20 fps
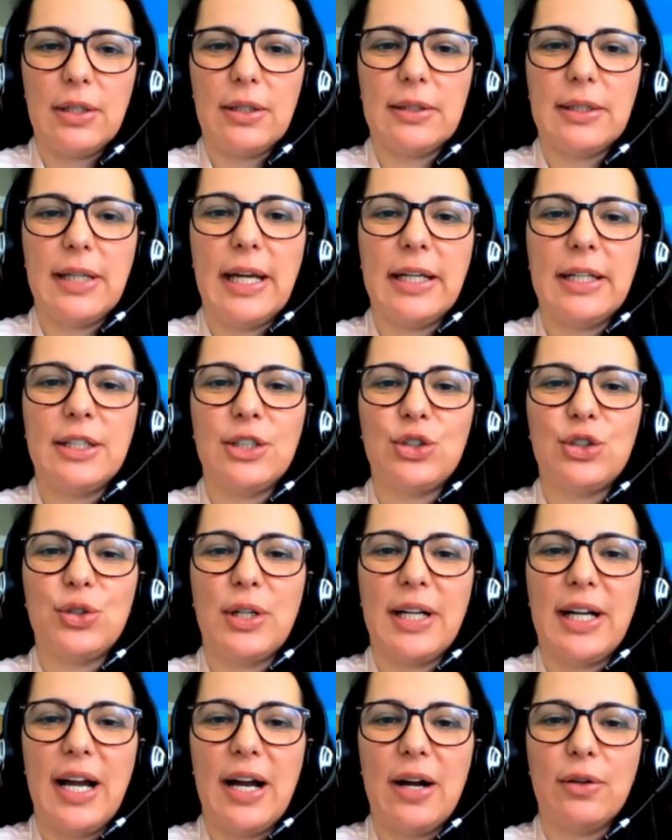taking into
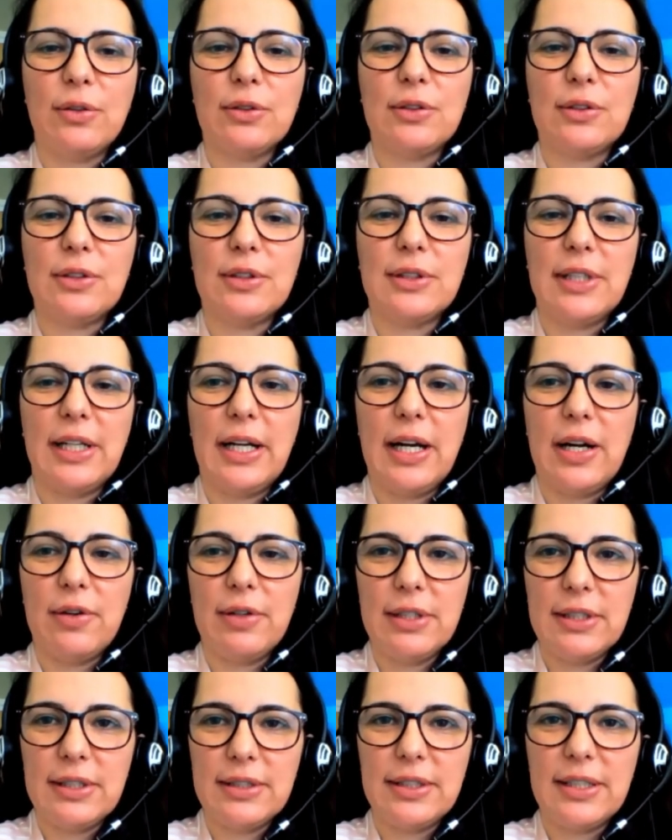account the
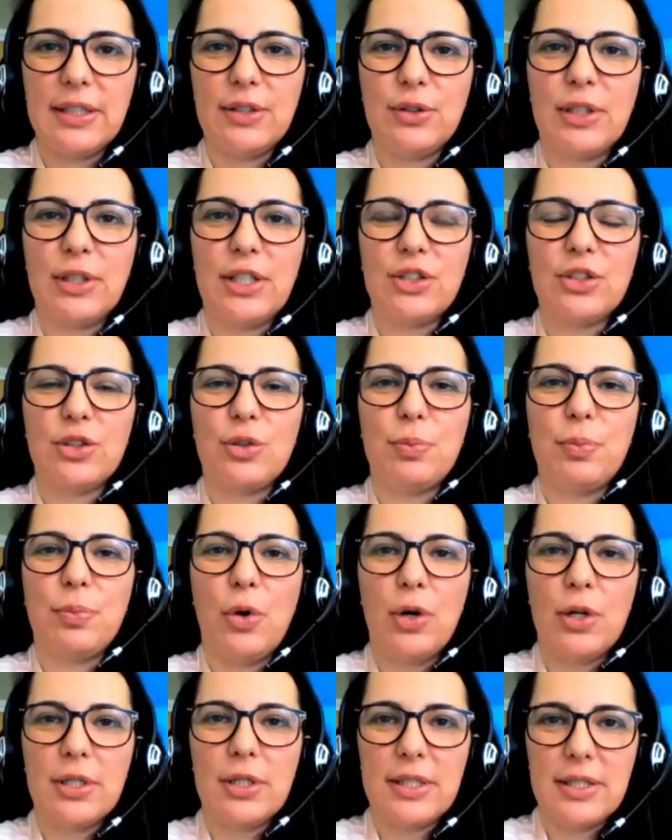current educational
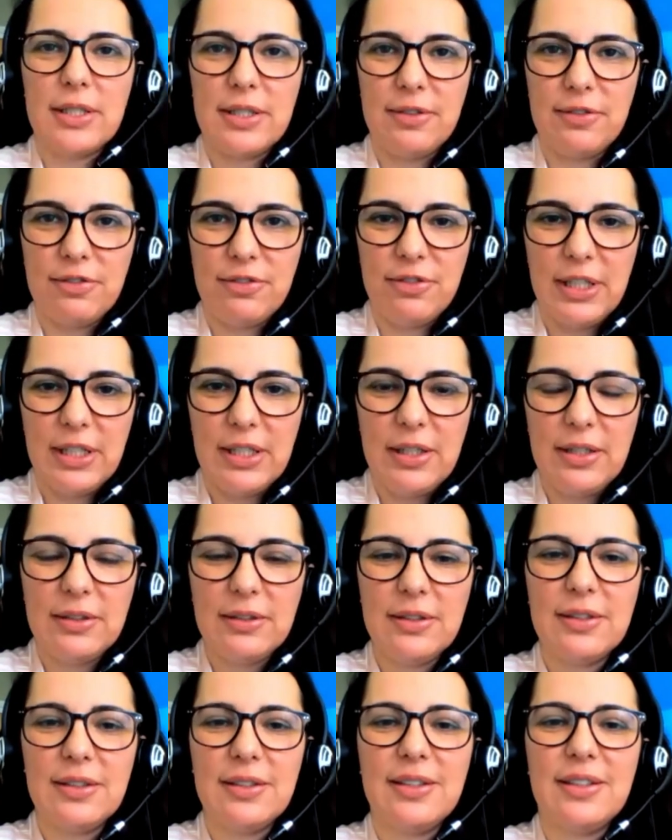policies in
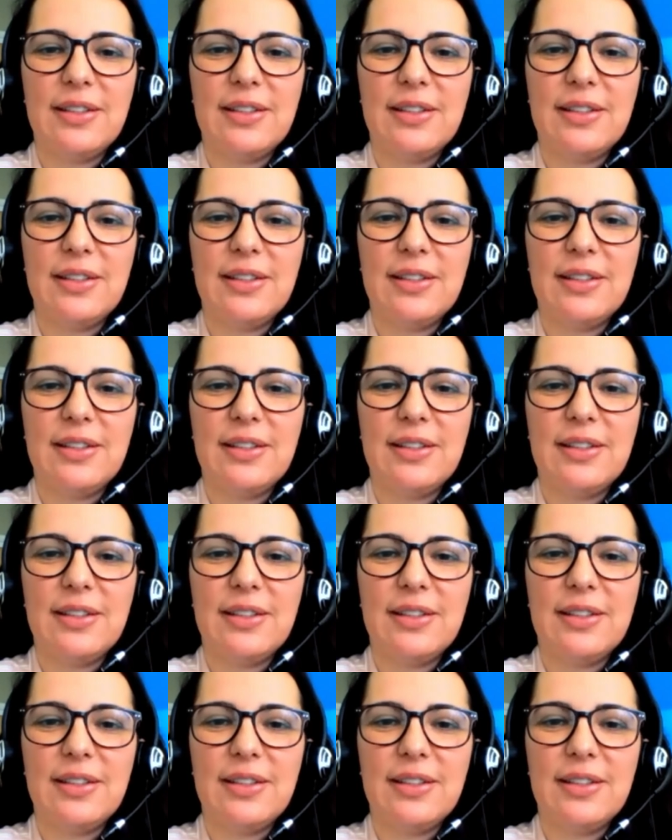Finland